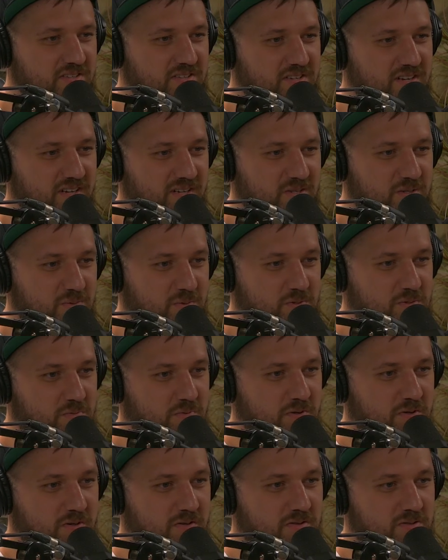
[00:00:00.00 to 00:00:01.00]
Like it's supposed to be
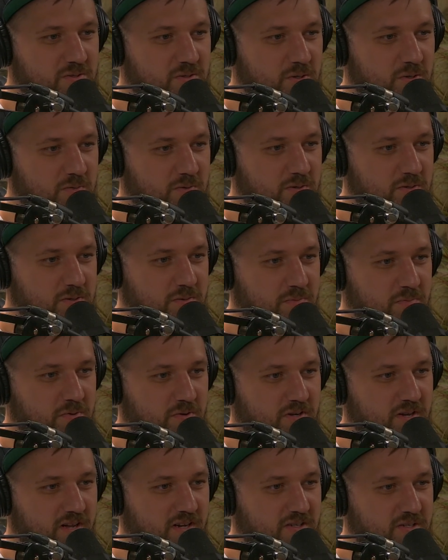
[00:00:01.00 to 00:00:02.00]
a service and
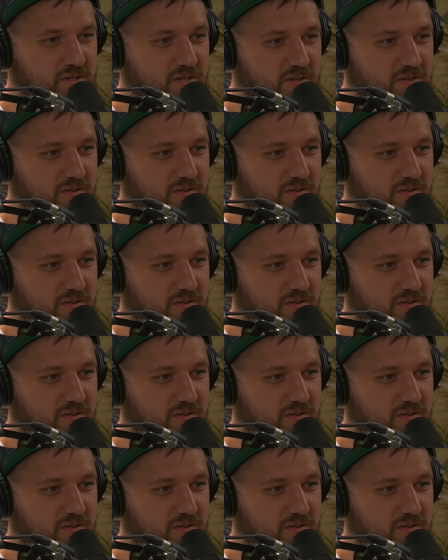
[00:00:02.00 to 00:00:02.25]
protection